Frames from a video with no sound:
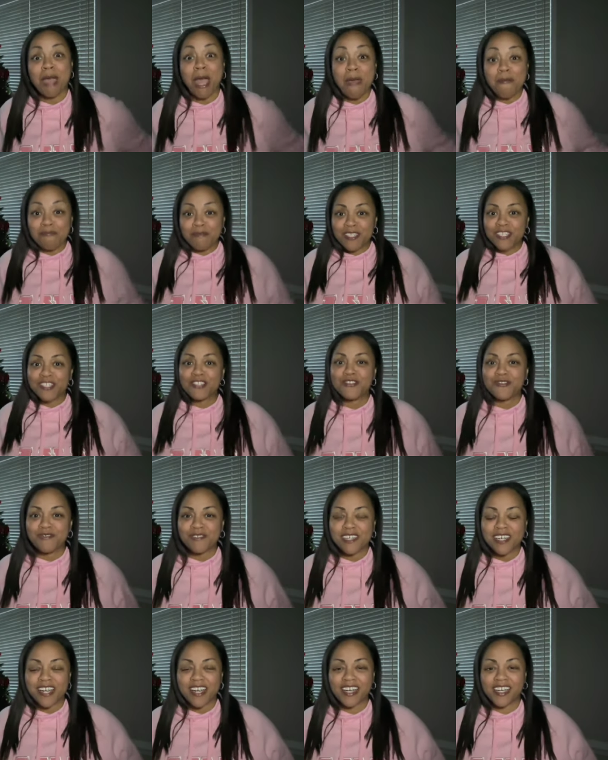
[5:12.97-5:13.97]
I miss you
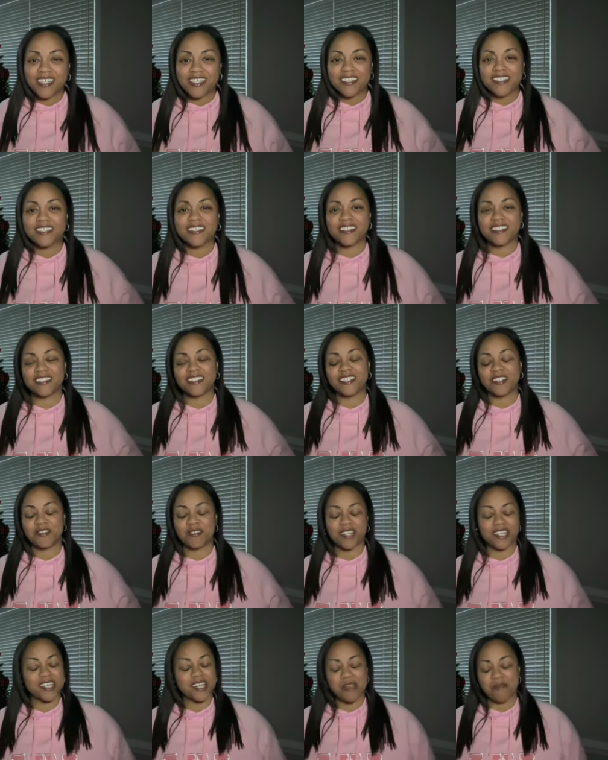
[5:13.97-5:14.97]
guys.
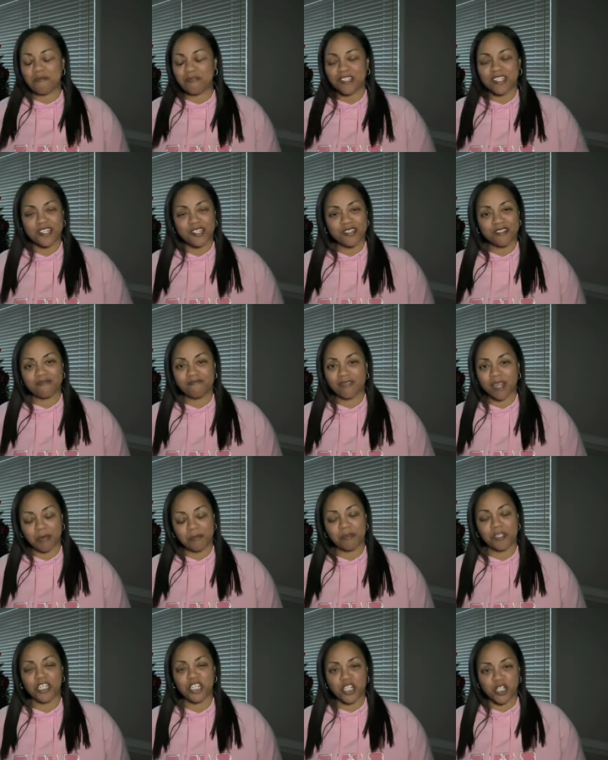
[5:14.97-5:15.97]
Okay, I'm gonna, I'm
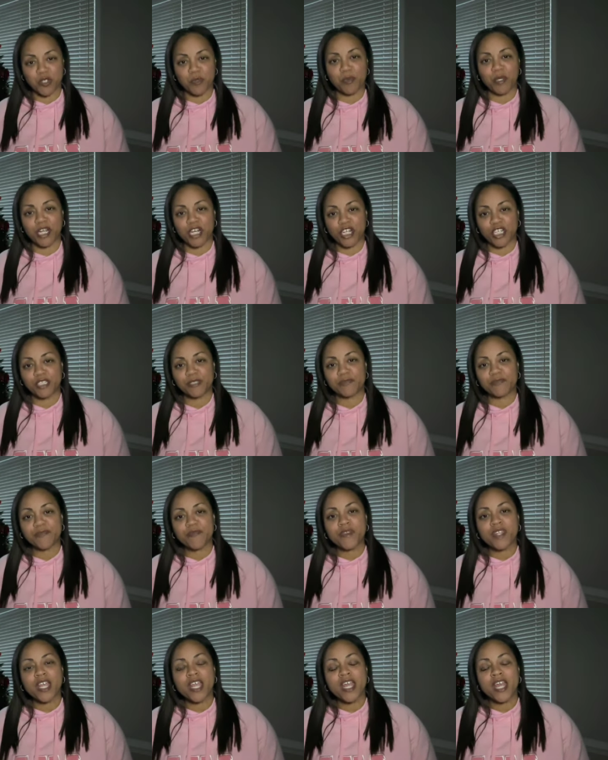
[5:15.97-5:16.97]
gonna do
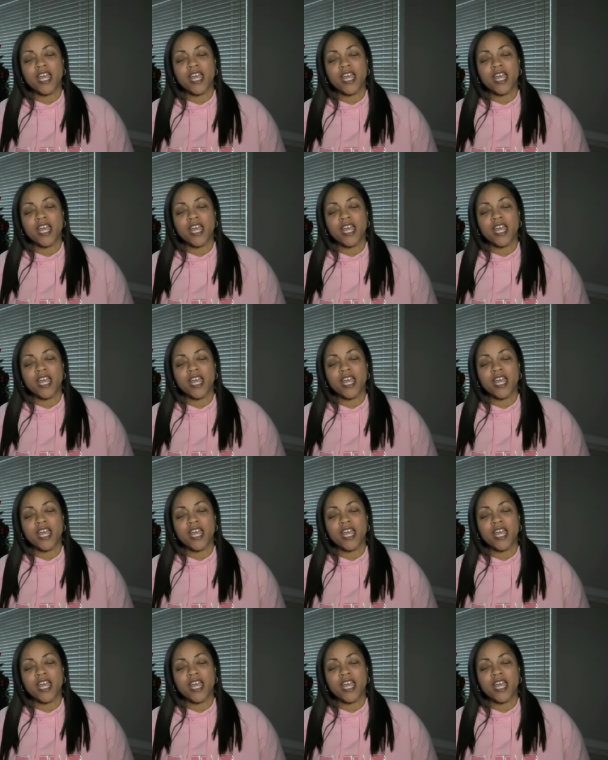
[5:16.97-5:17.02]
better.